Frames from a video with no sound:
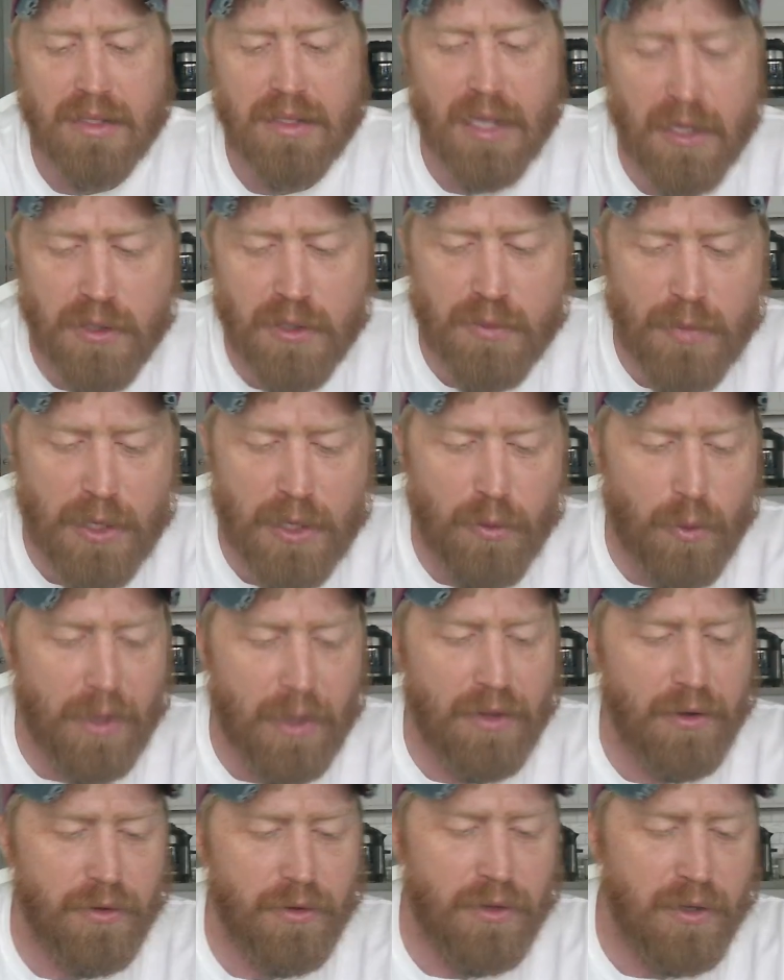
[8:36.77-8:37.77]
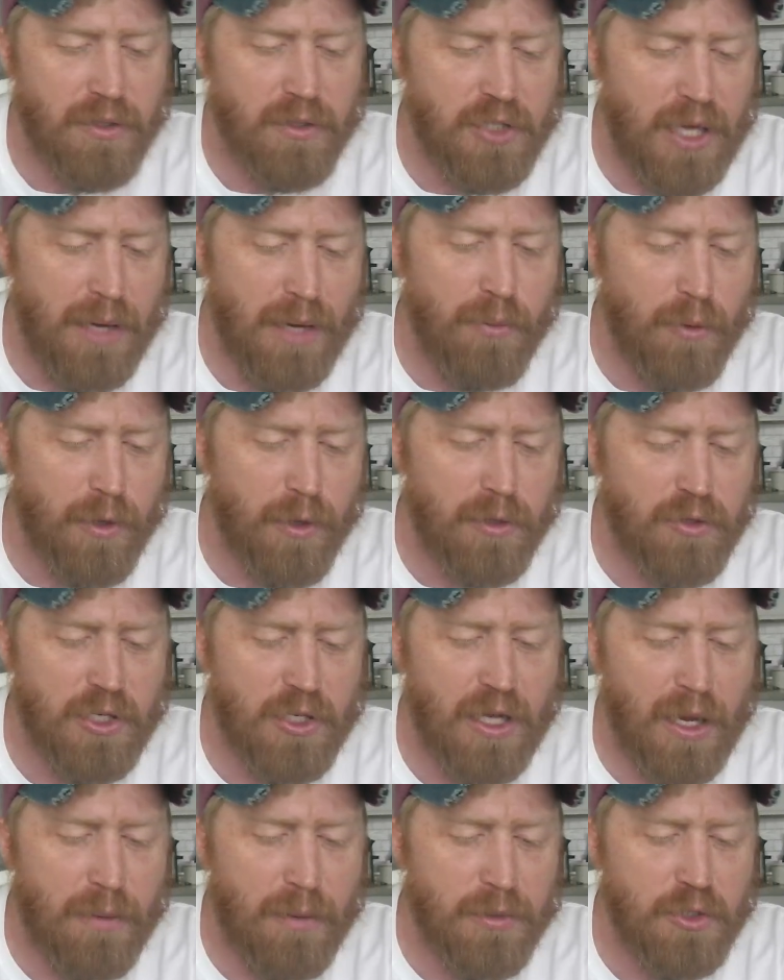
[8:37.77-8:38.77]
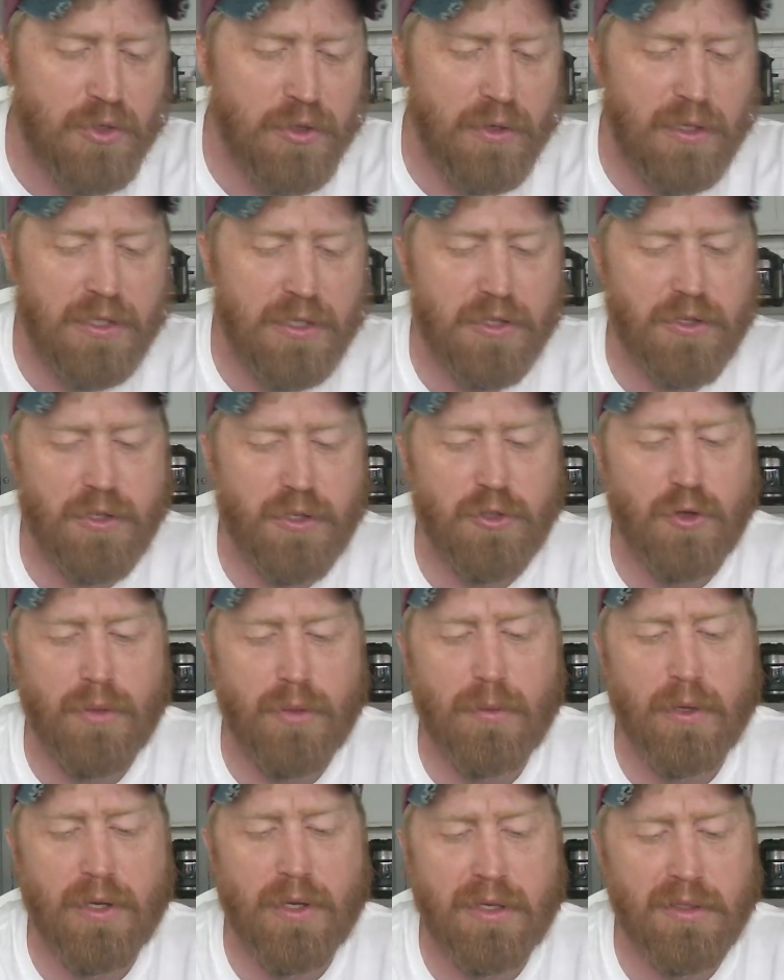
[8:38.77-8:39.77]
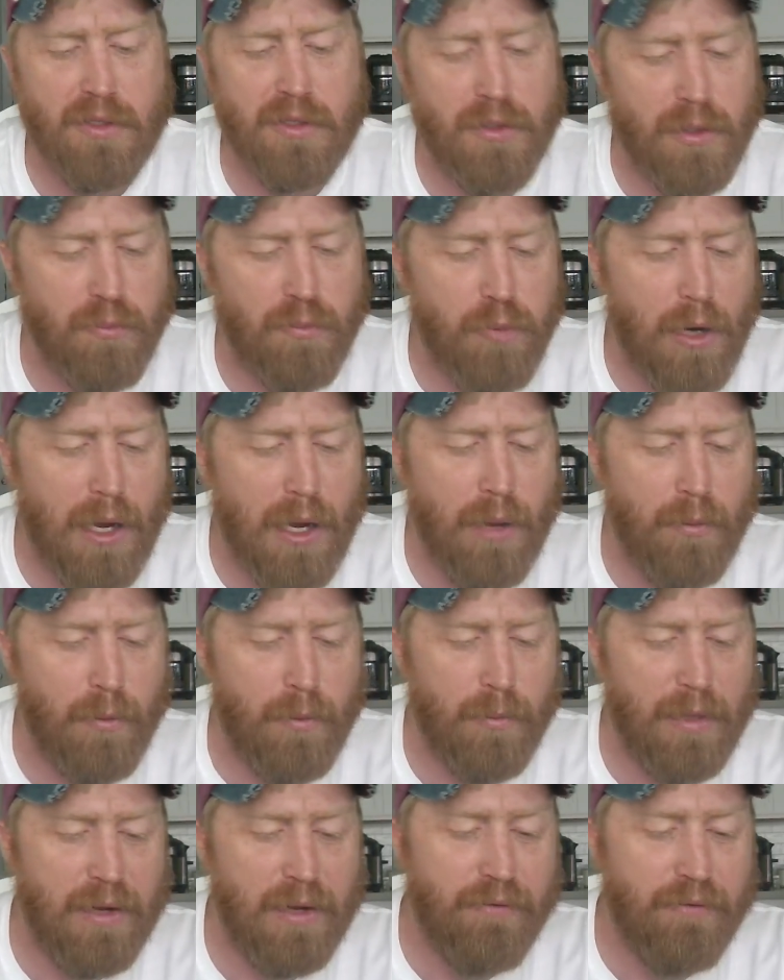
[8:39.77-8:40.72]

tells me whether the chamber geometry is contributing to the problem.